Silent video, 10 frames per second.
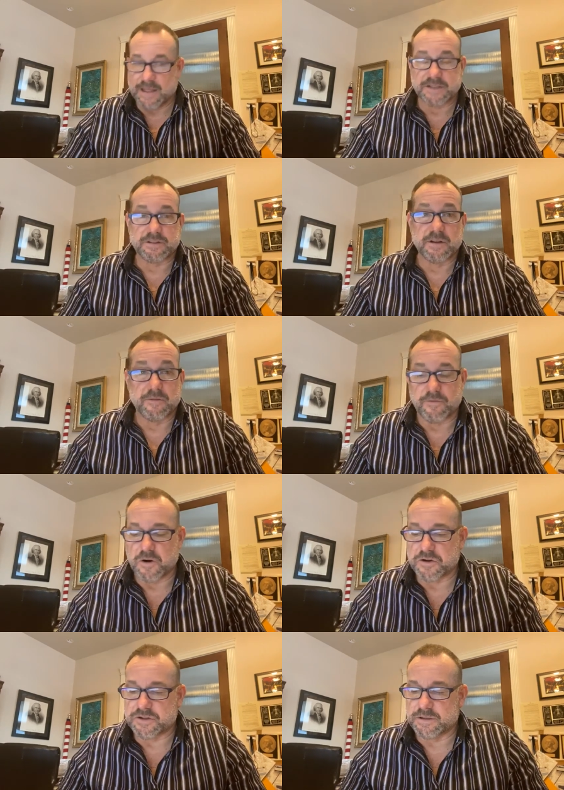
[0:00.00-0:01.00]
That's their
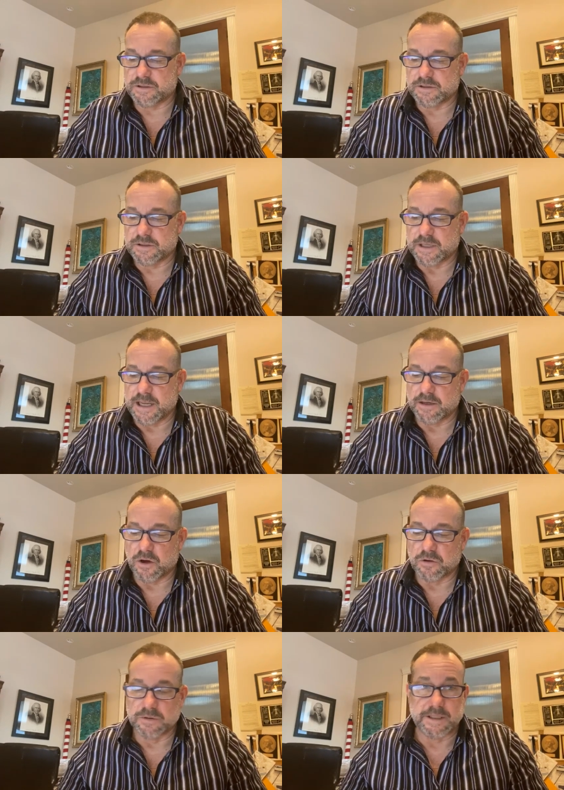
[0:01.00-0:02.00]
first and
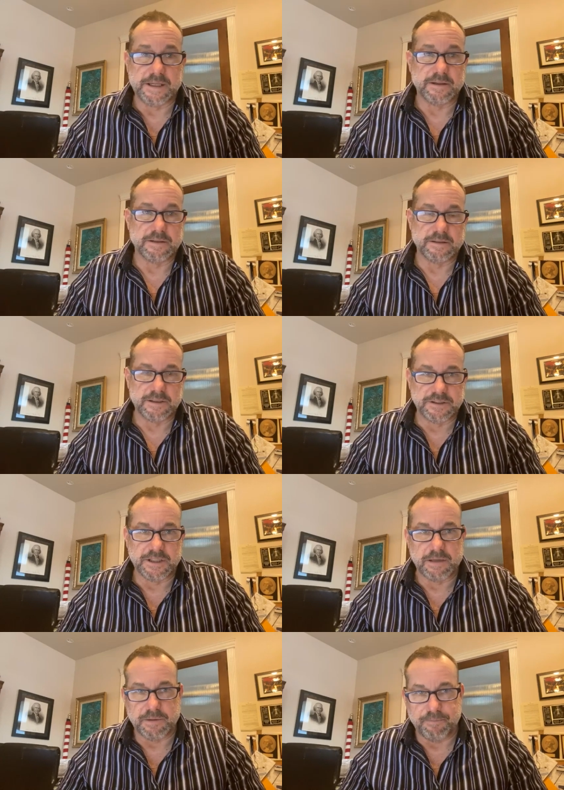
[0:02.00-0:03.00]
only
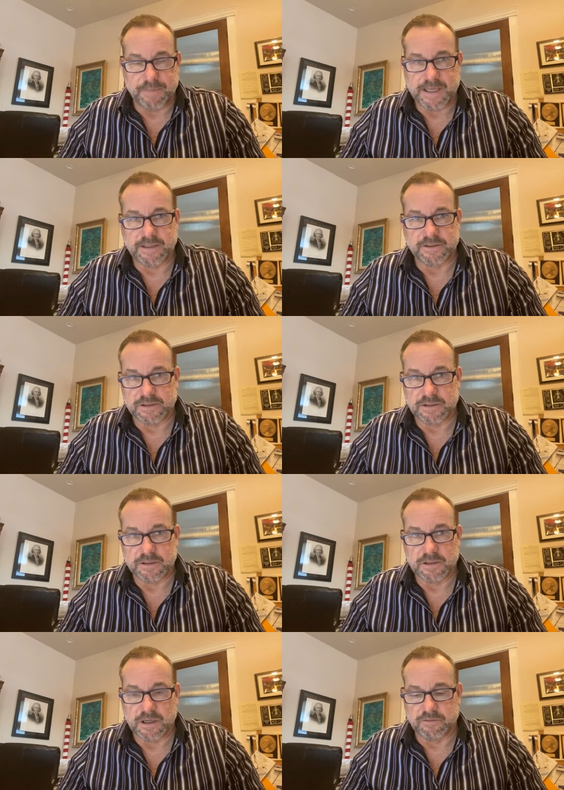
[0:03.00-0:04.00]
legitimate means
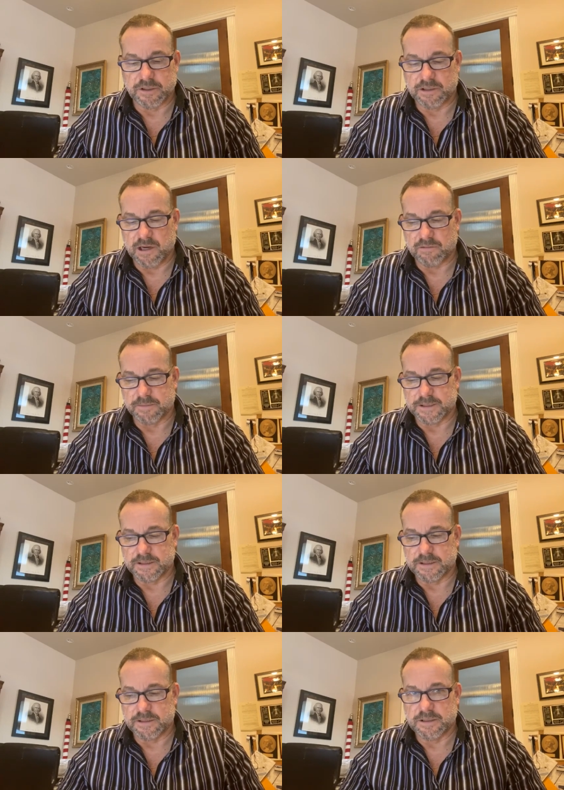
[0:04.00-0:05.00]
of good
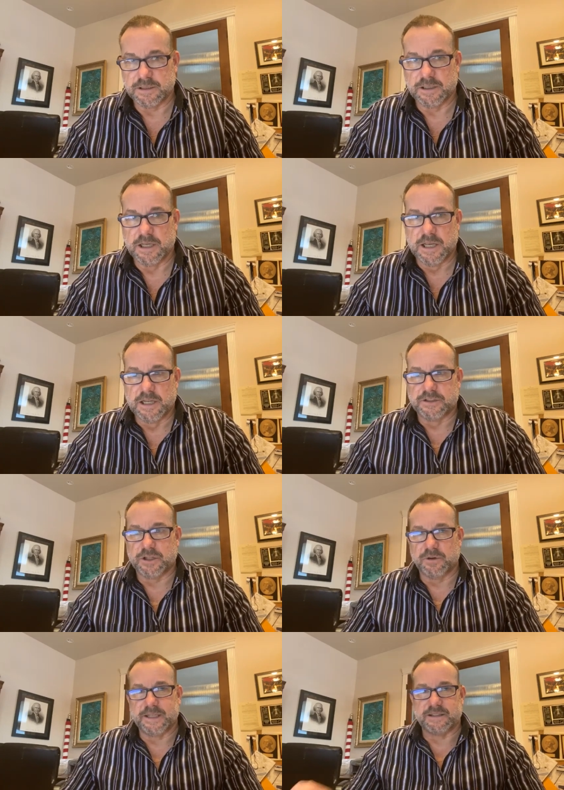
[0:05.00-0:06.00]
government.
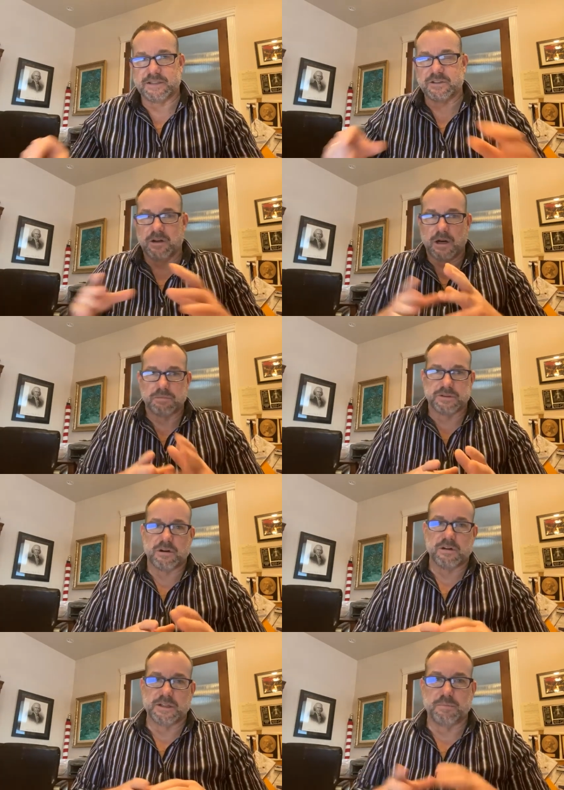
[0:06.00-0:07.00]
So it doesn't
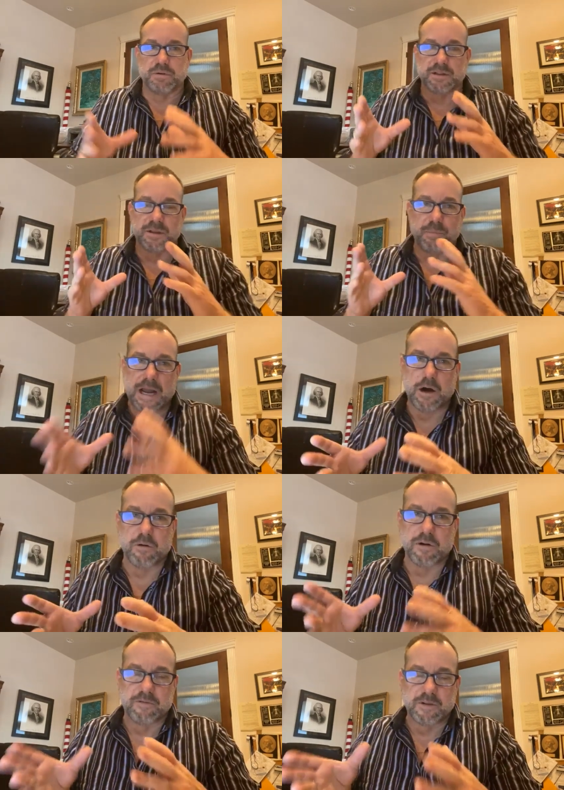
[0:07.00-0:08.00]
arbitrarily put the
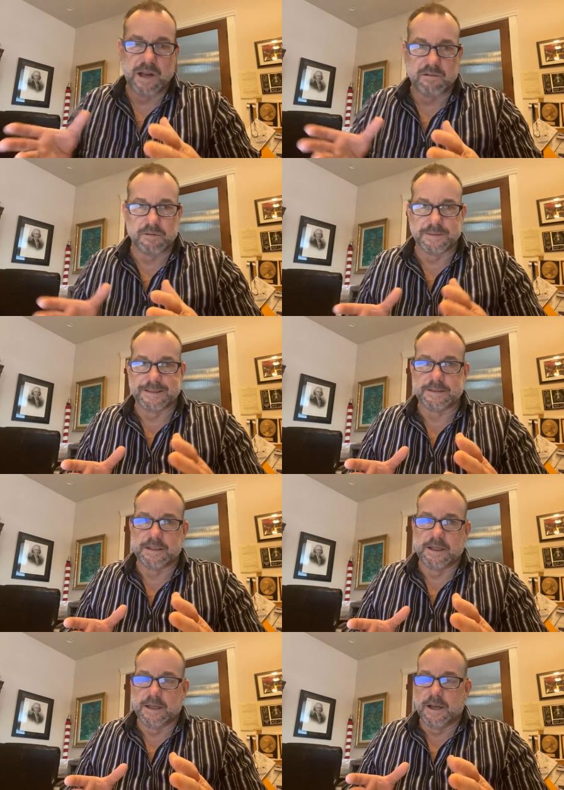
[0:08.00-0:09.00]
power of government
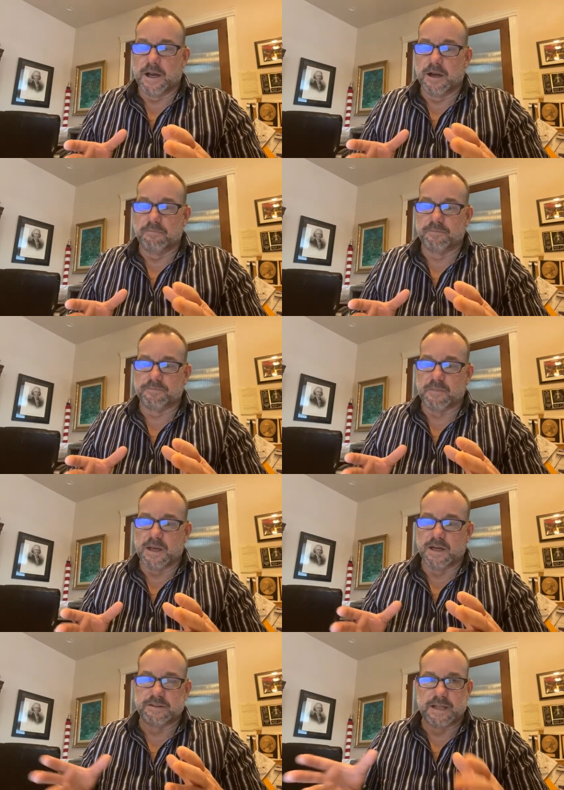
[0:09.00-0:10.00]
um,
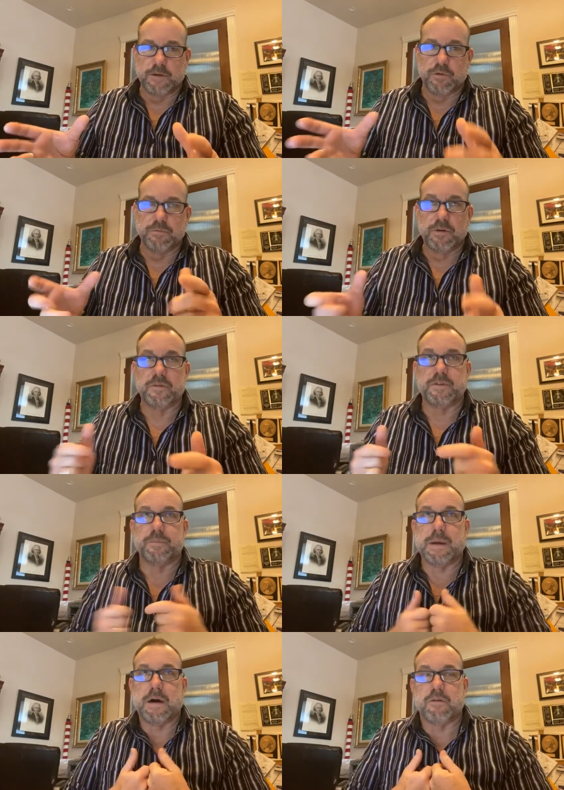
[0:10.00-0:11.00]
uh, to remove
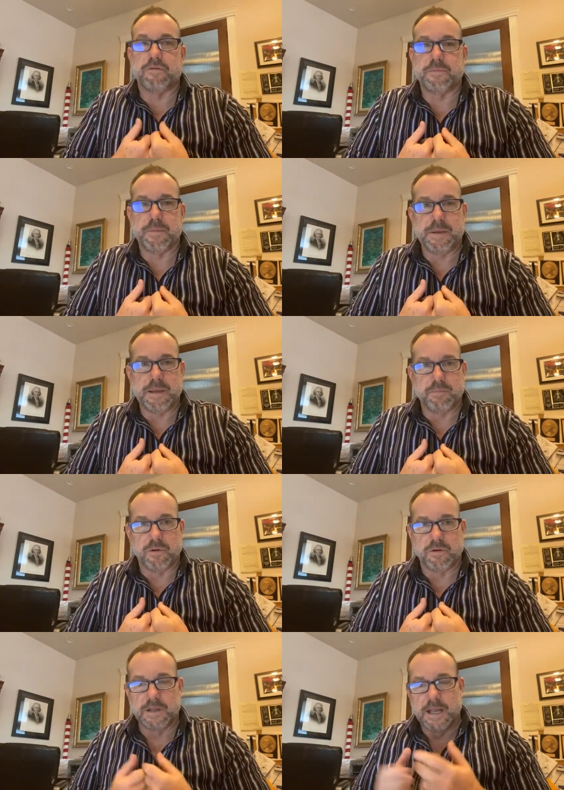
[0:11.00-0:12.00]
the power from the
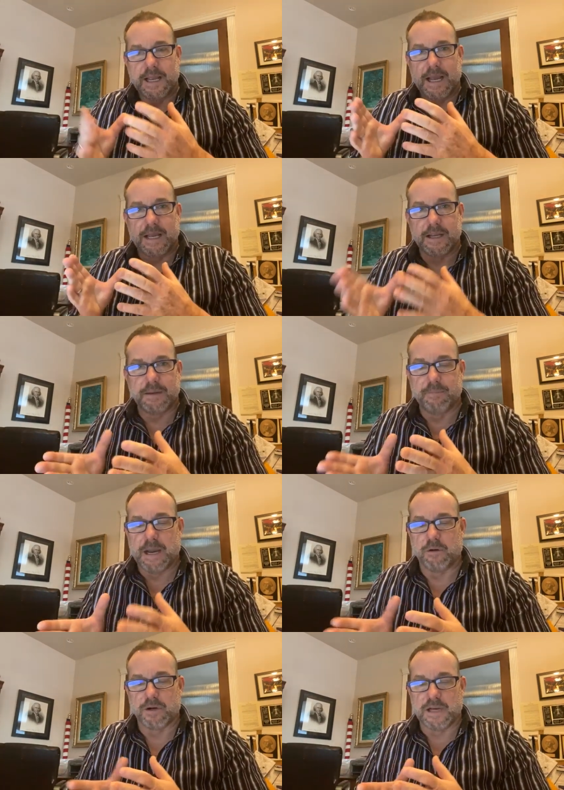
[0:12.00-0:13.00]
people and
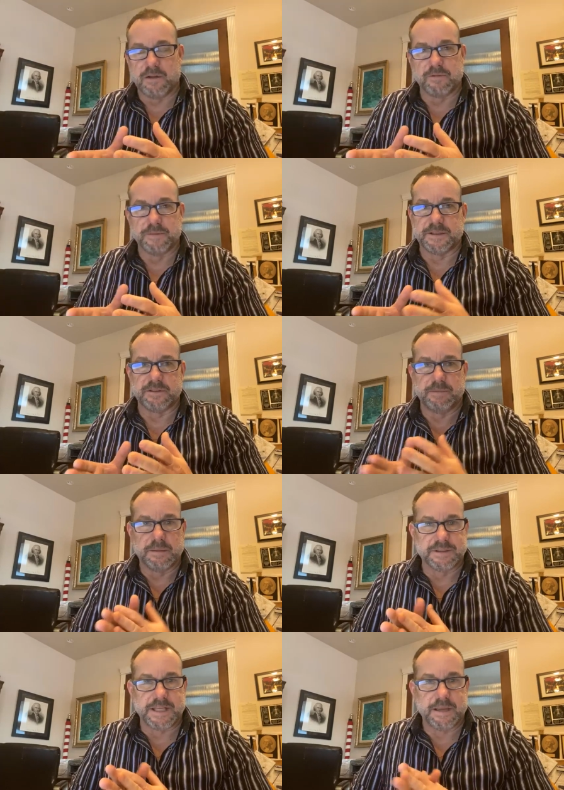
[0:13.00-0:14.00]
empower government to be
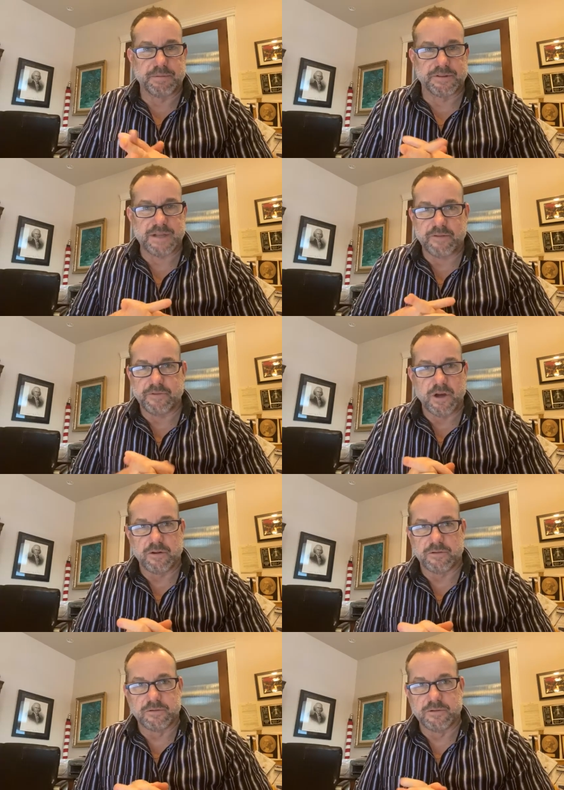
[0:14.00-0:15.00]
able to keep us safe.
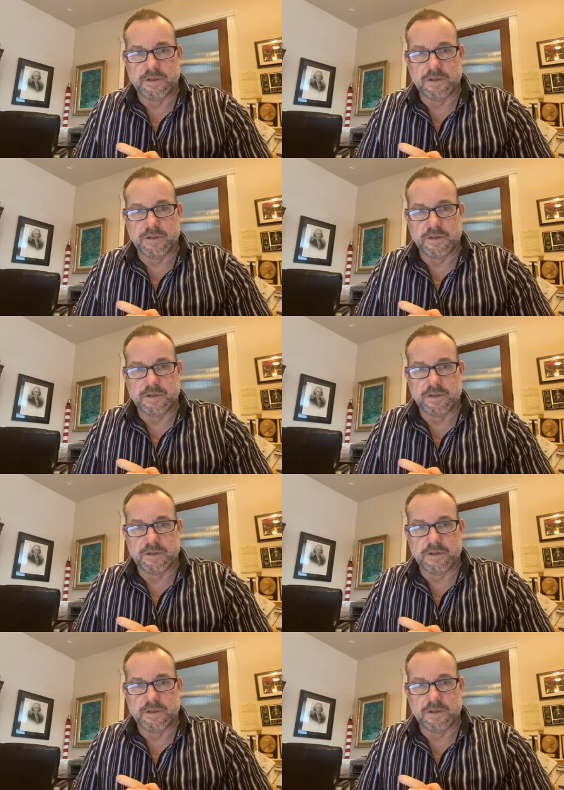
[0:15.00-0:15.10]
No,